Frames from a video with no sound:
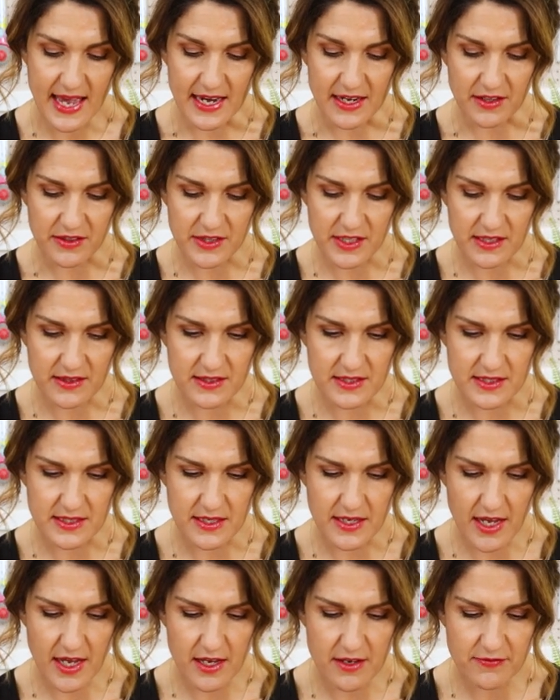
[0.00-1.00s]
And I think there's
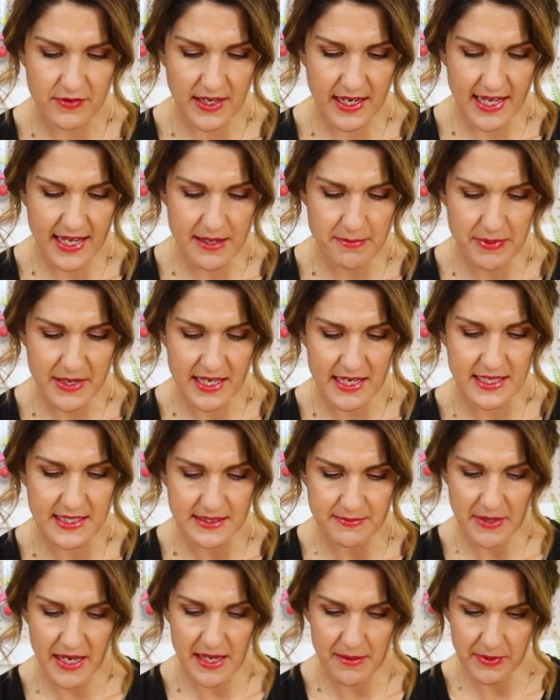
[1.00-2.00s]
an overlay
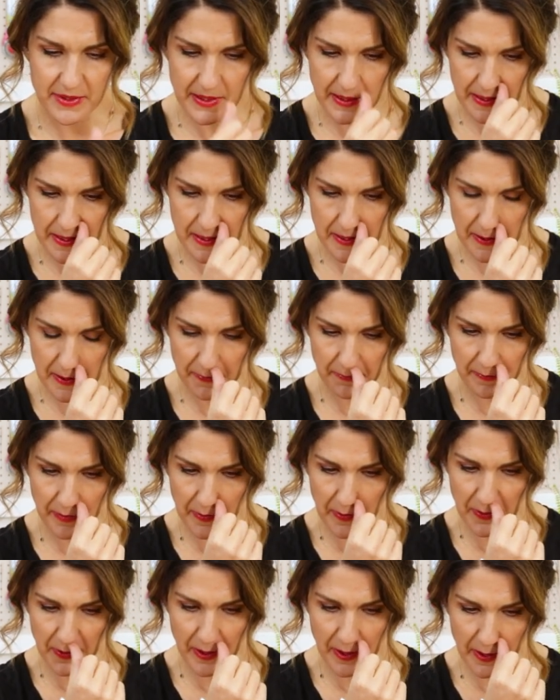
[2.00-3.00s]
piece maybe that you can
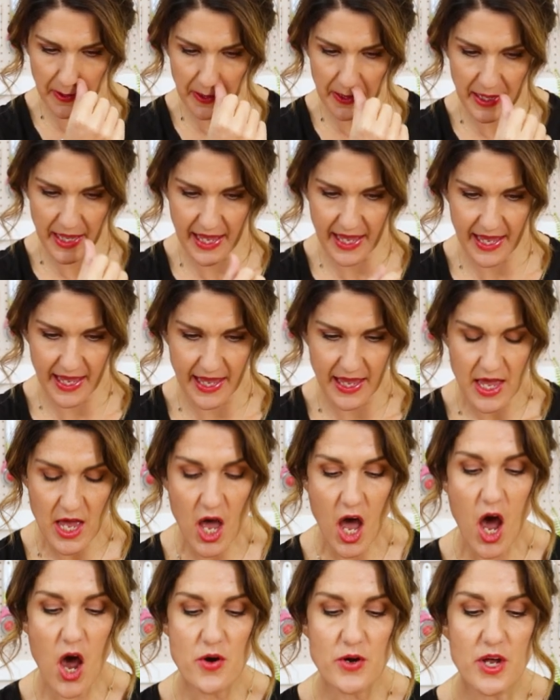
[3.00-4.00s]
put on there.
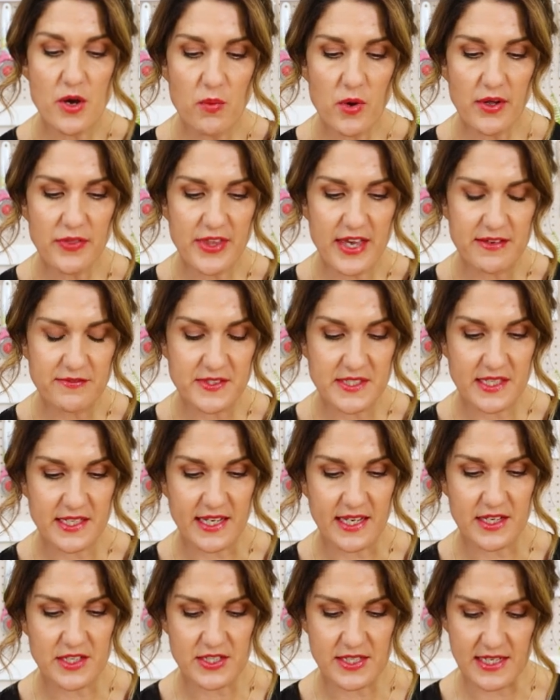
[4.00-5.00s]
Oh no, what they've done
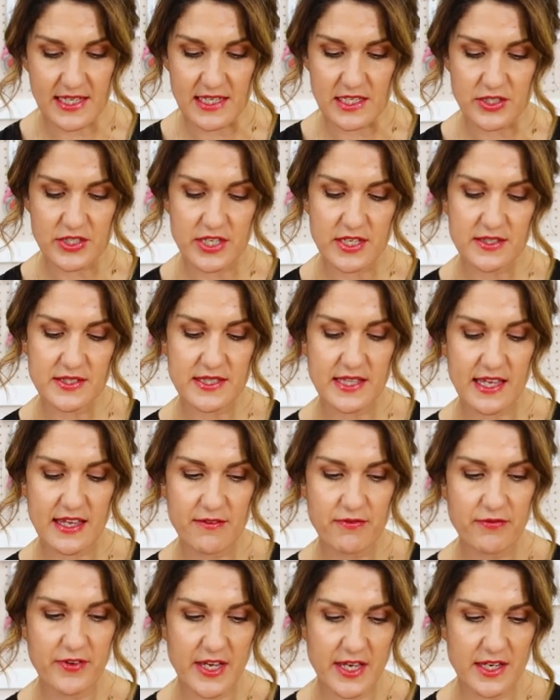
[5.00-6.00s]
actually is use the
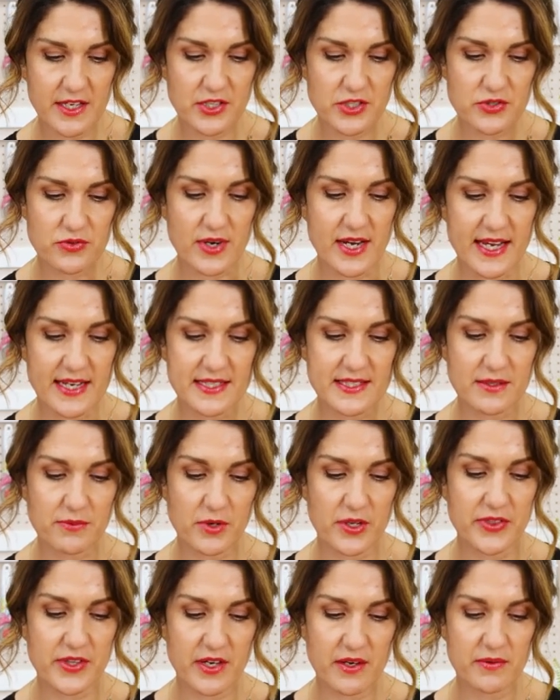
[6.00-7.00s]
first dress, the
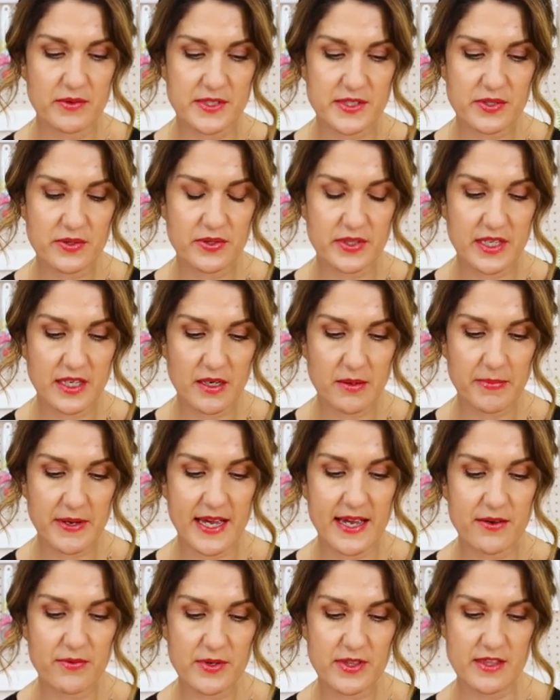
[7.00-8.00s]
one that I was talking
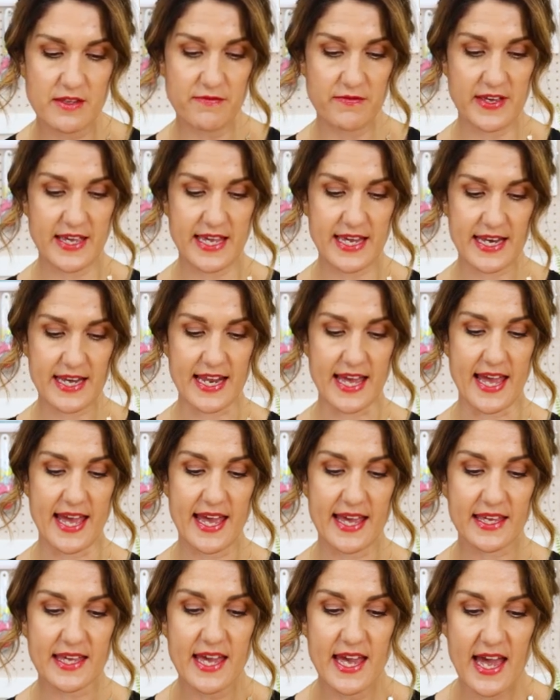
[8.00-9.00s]
about with the
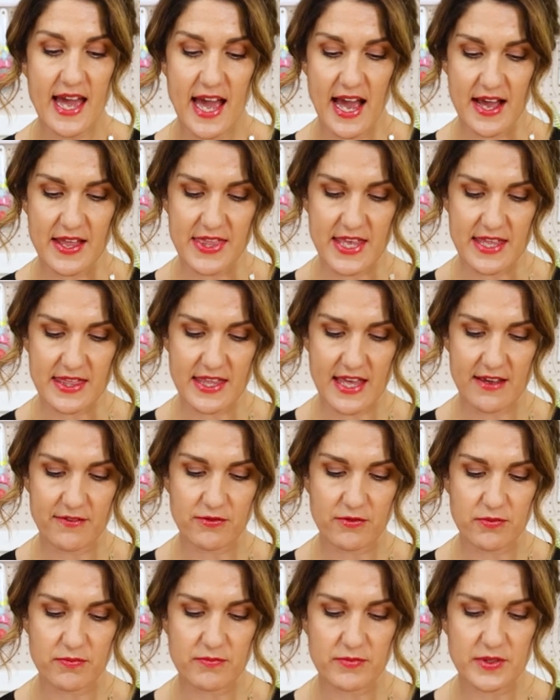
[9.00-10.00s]
V-neck, and then
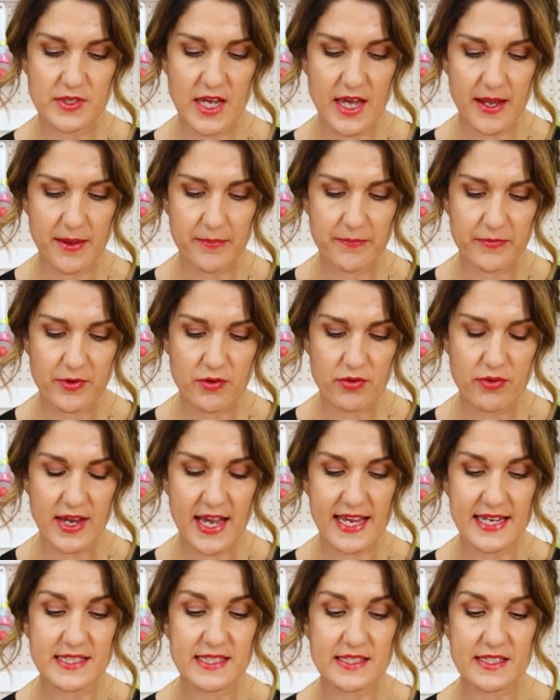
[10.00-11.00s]
they've um,
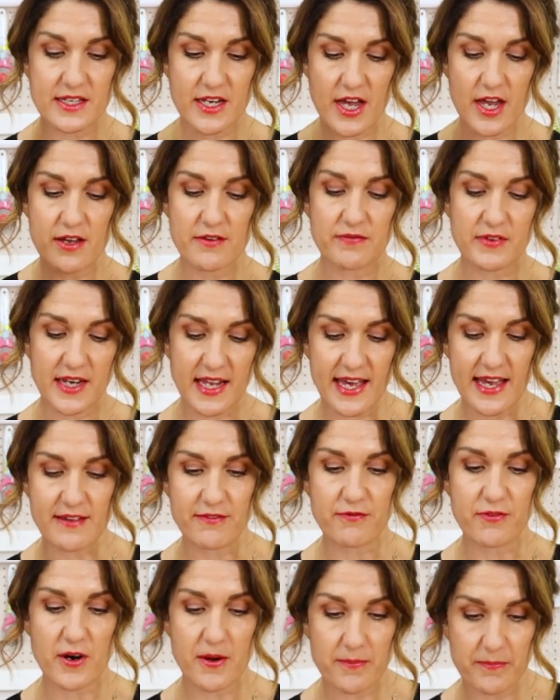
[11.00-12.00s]
created an overlay
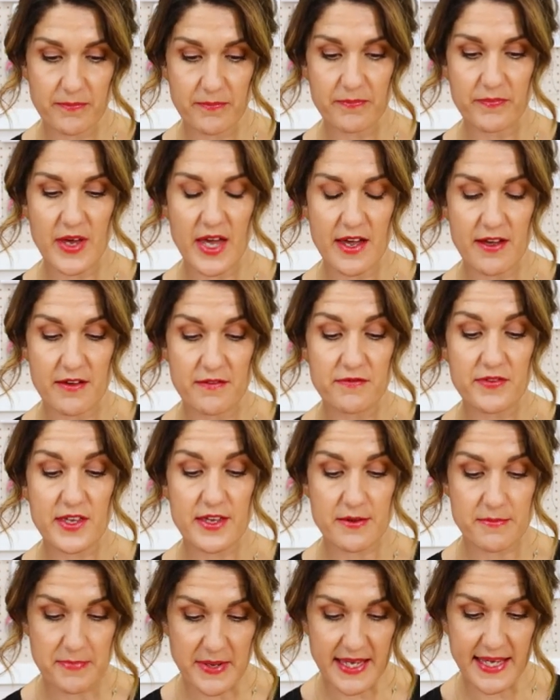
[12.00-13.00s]
from uh,
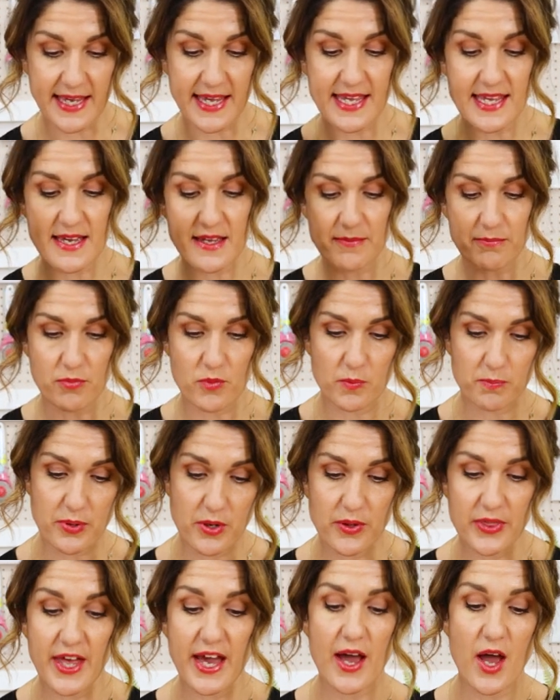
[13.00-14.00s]
view B and we'll
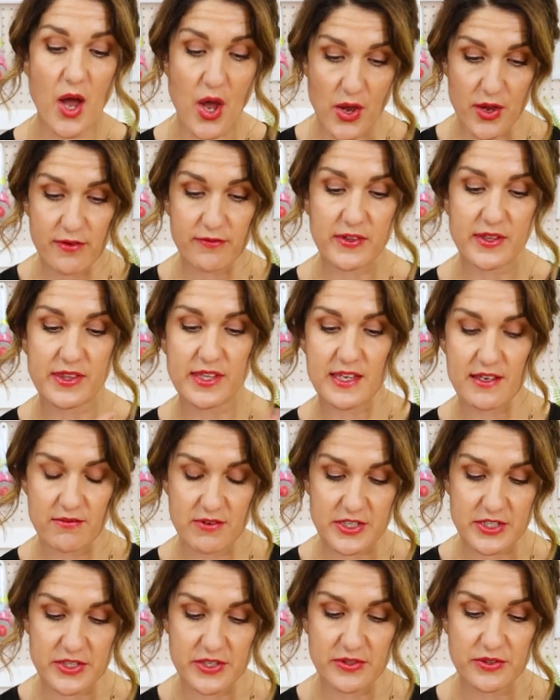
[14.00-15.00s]
put that over the
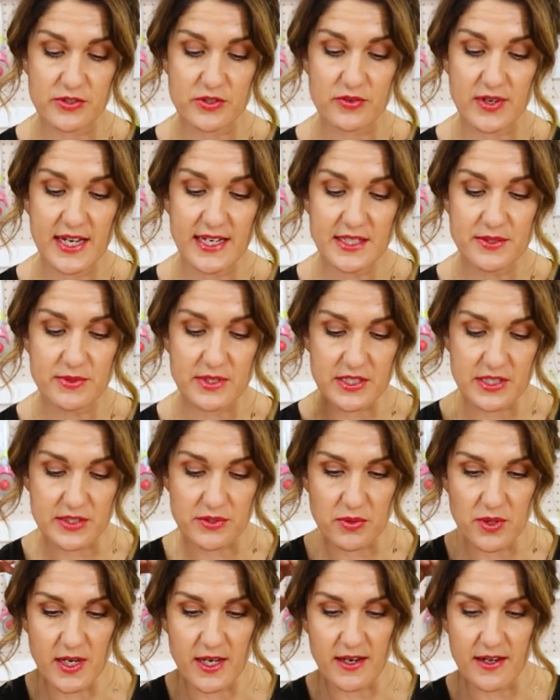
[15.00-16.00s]
original dress, which is
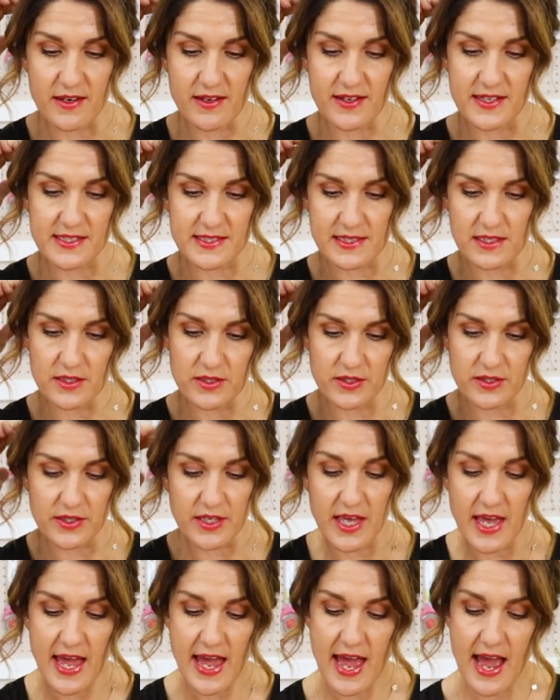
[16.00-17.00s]
quite a nice look.